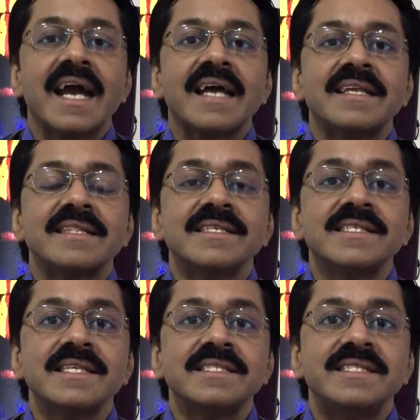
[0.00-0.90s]
And
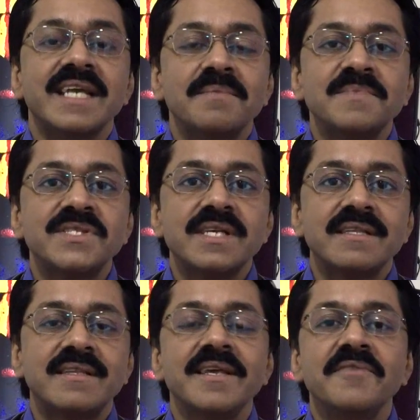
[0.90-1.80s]
this is the GEMS
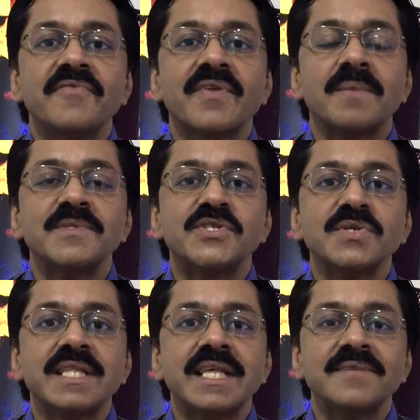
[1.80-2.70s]
team from
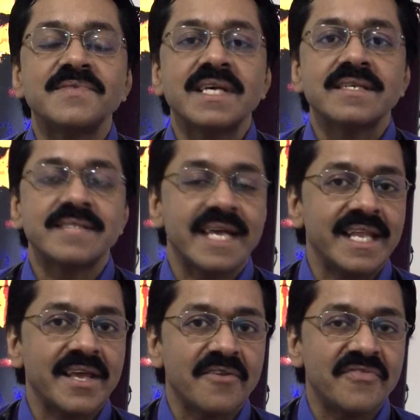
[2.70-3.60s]
Jothydev's
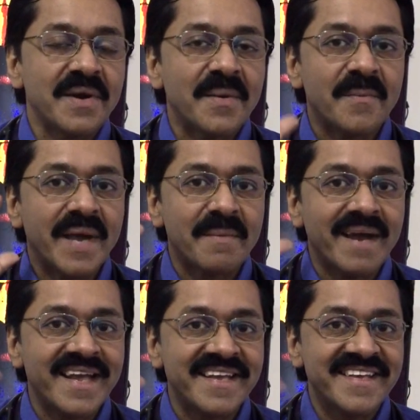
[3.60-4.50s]
signing off. Bye
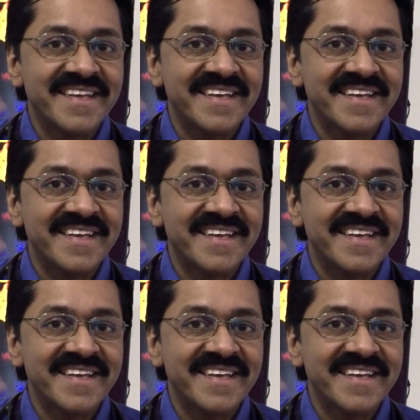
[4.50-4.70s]
bye.